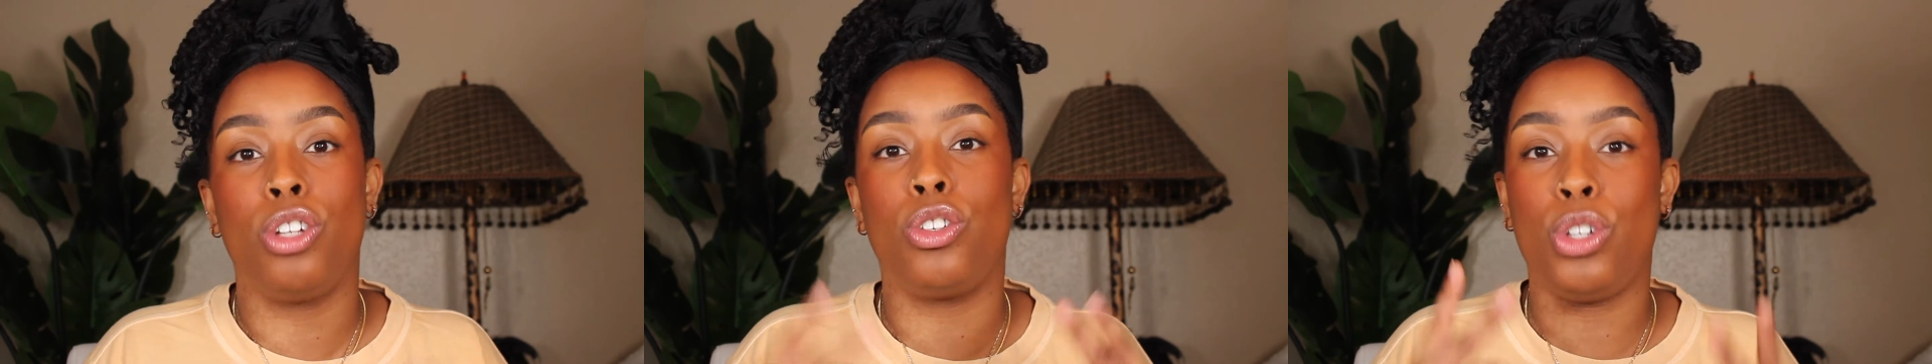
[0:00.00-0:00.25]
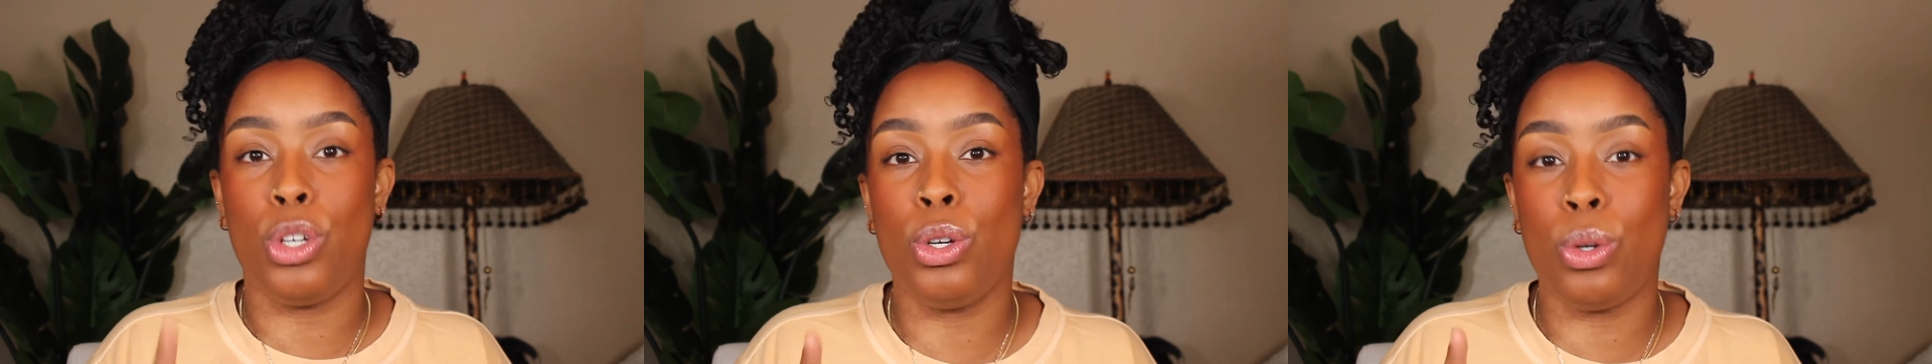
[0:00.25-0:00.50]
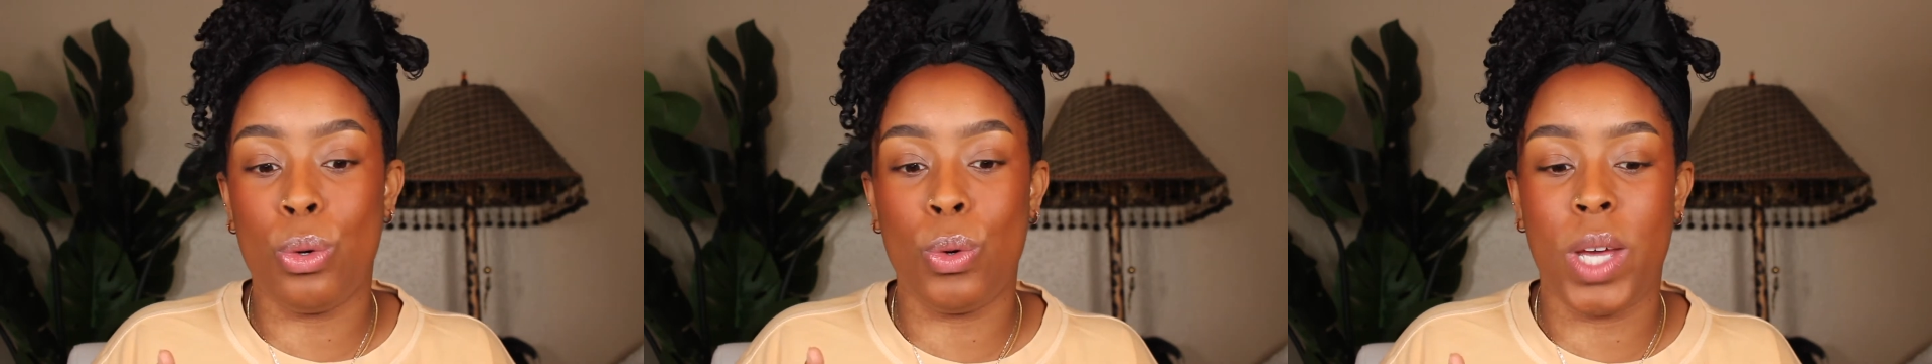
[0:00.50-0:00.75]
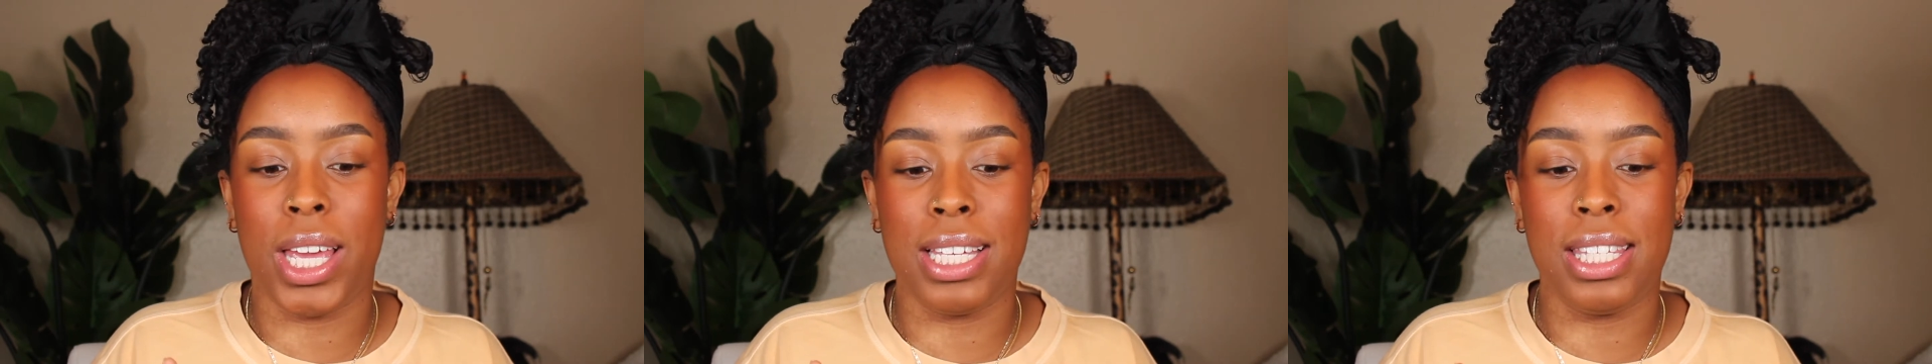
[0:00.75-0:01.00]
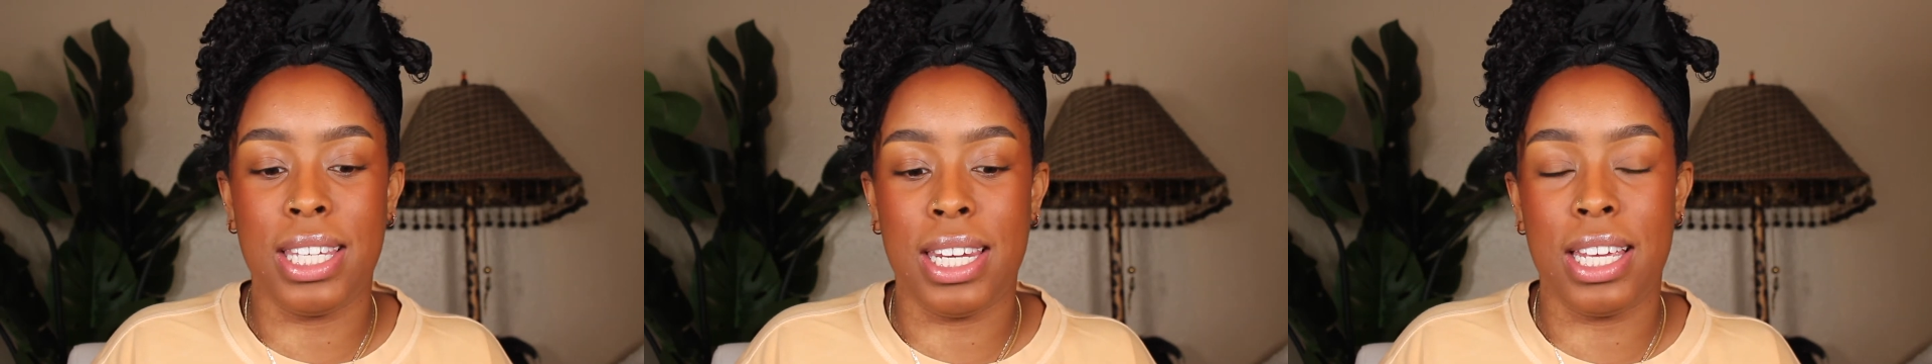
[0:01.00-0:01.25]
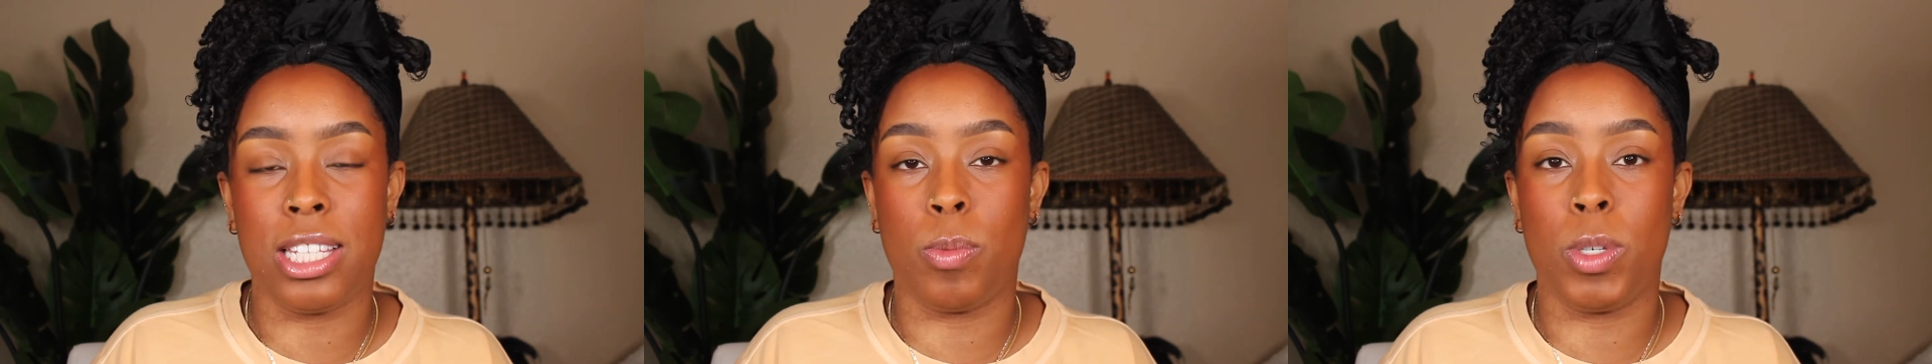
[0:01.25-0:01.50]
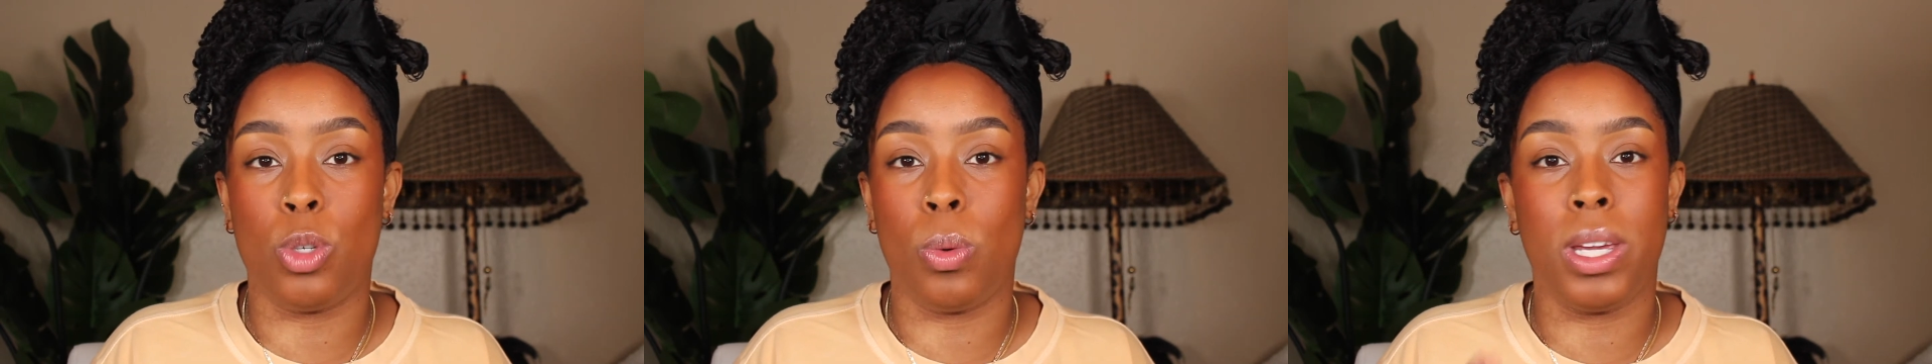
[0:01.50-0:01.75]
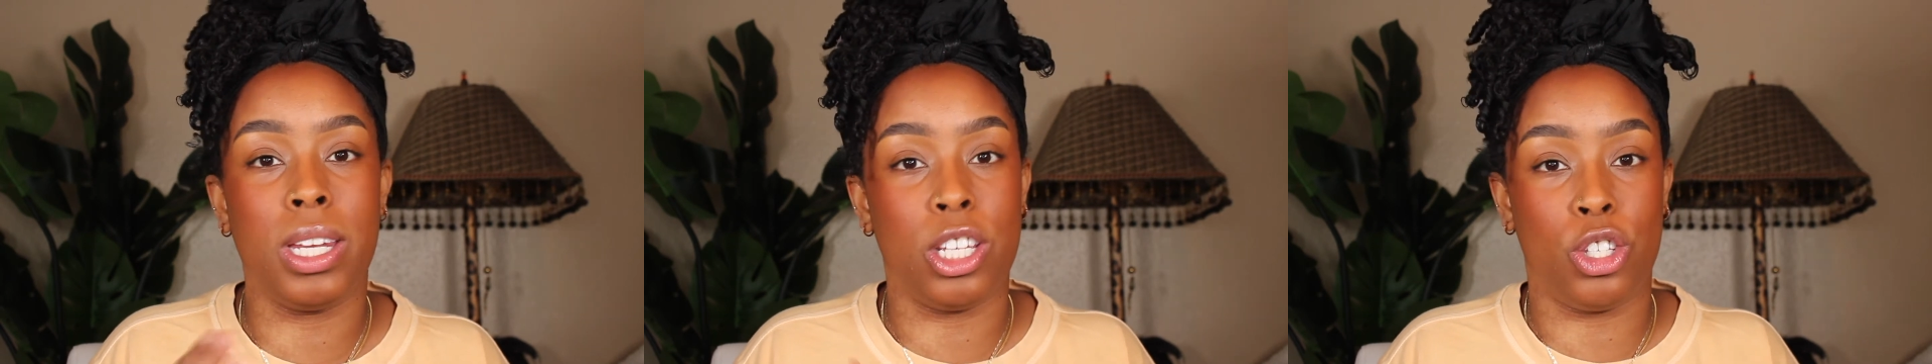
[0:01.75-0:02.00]
2 incidents
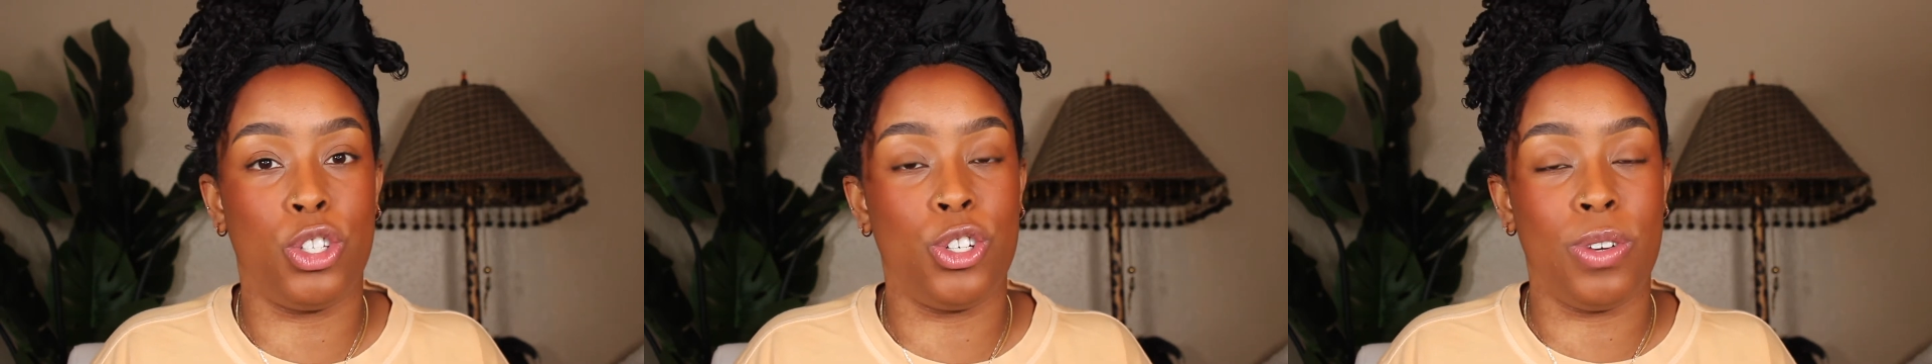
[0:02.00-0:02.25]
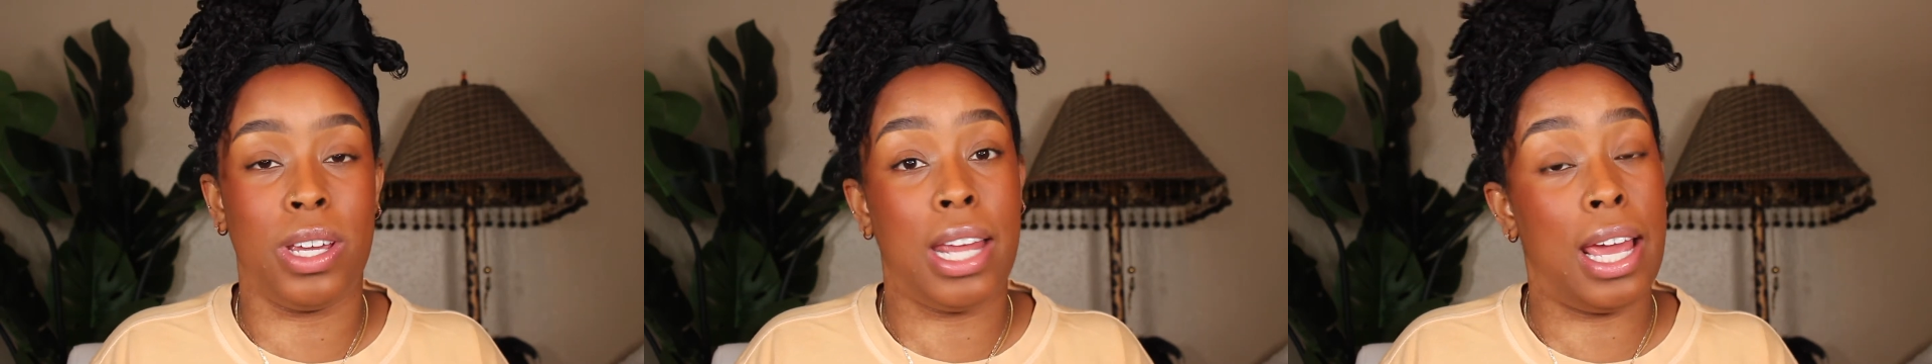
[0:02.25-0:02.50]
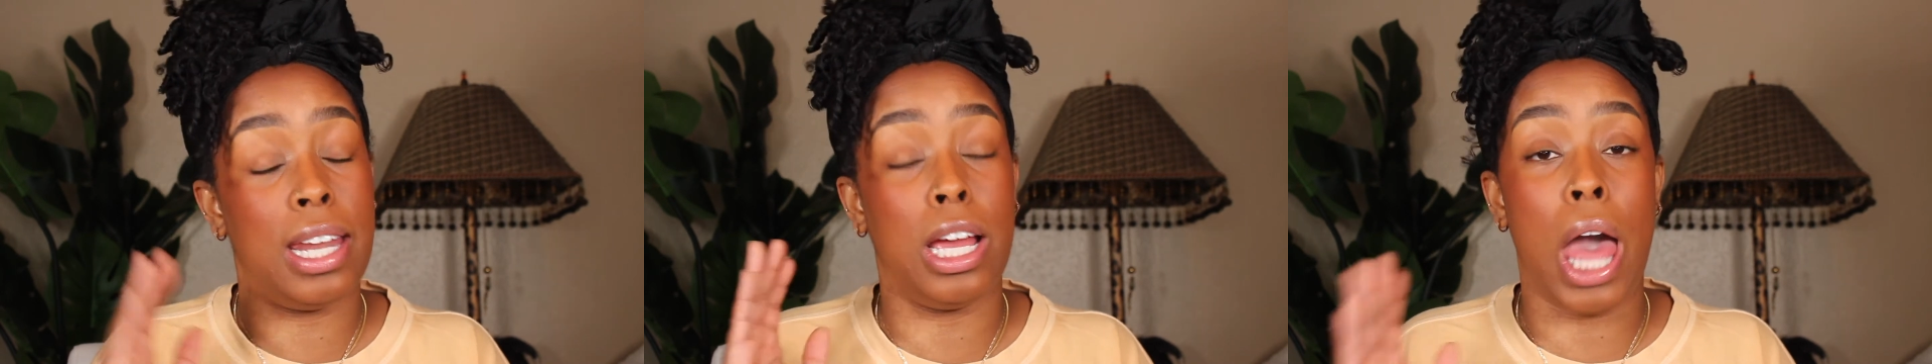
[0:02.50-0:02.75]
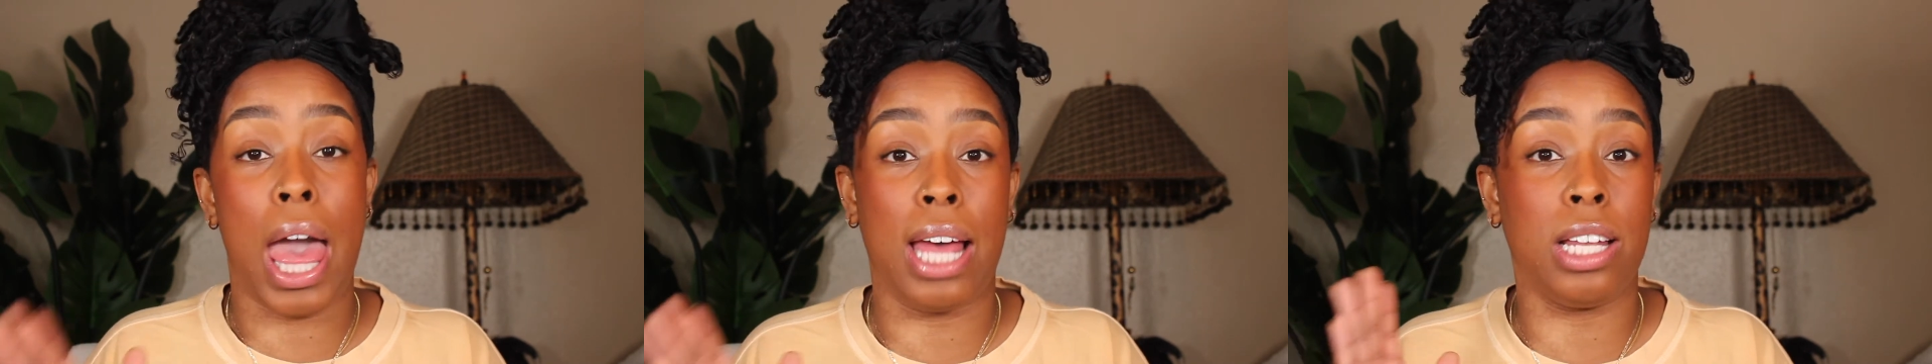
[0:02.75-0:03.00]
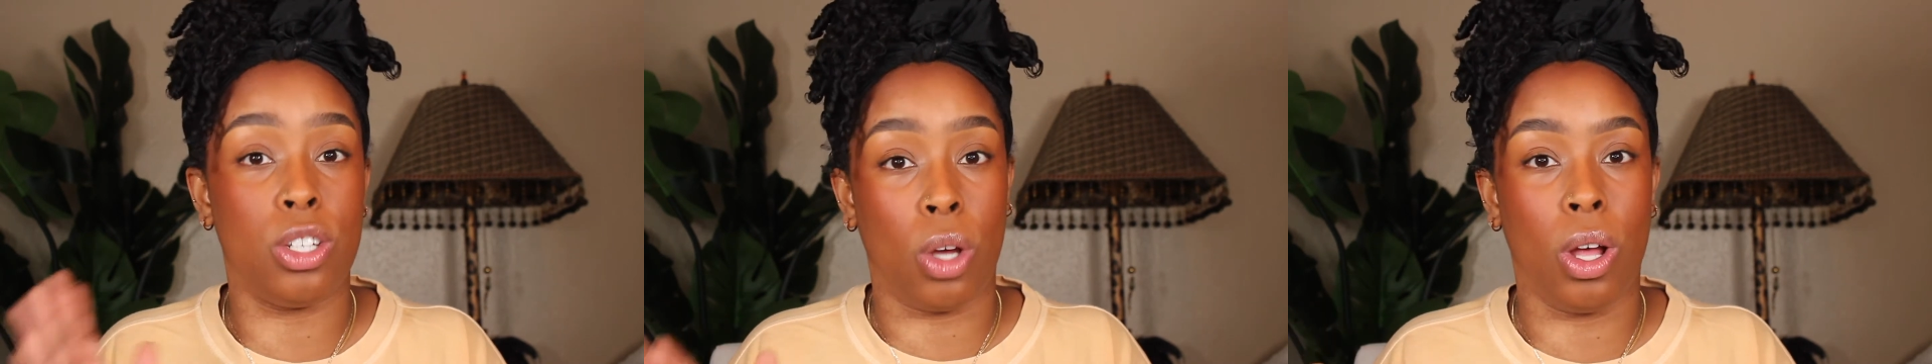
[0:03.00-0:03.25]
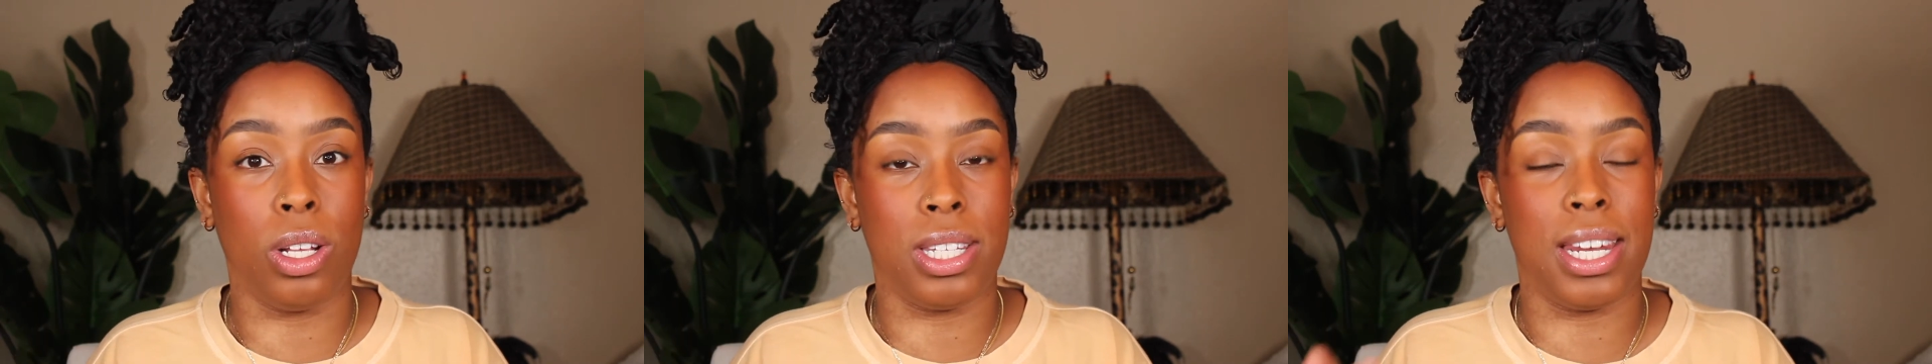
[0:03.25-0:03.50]
between a student and an adult.